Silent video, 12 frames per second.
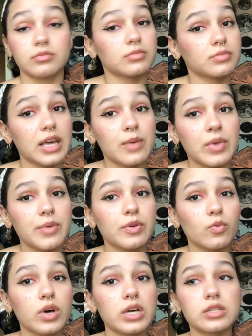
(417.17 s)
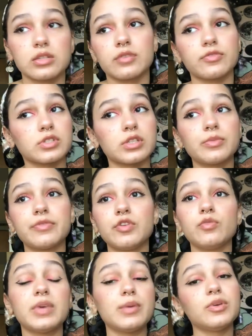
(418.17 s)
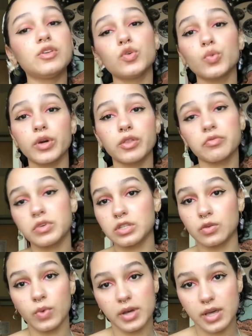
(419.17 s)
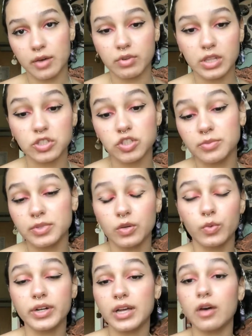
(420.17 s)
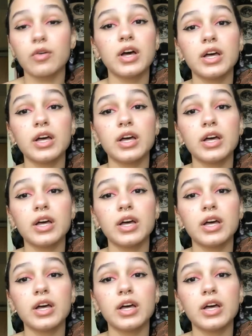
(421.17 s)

Hey, maybe it was. For some of you, maybe you were the reason why that relationship didn't work out.